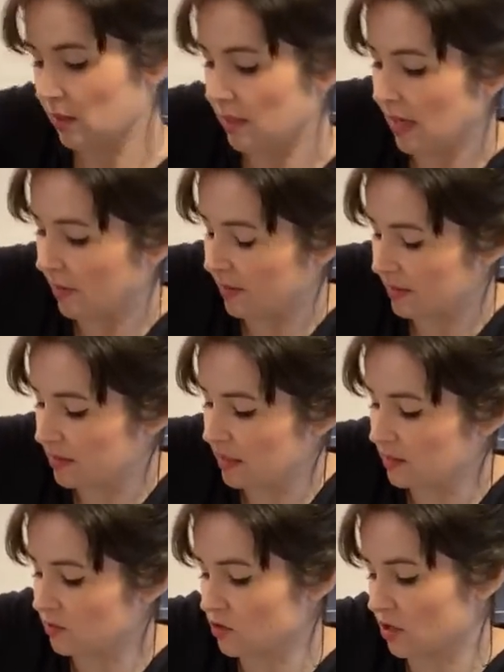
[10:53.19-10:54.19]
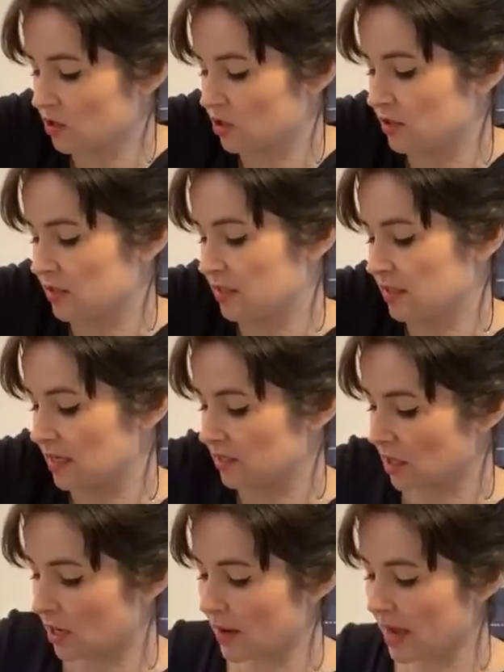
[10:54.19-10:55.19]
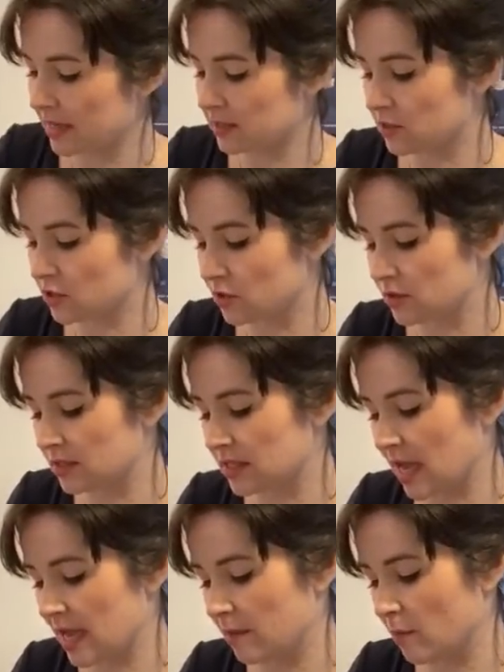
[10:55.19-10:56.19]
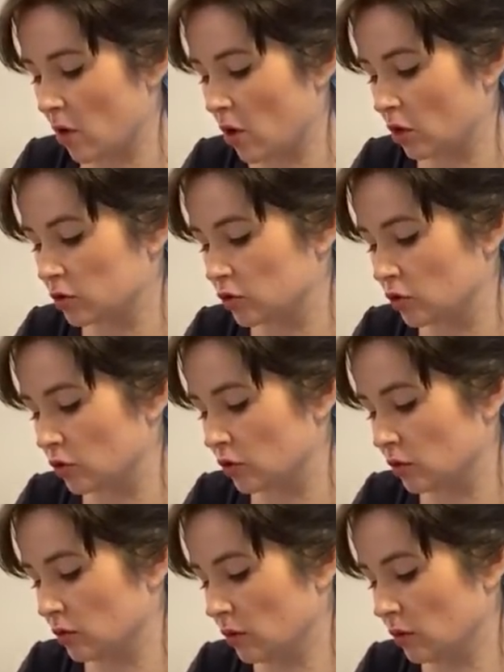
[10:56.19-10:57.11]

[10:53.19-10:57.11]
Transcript: Now in the instructions it says go ahead and do the same on the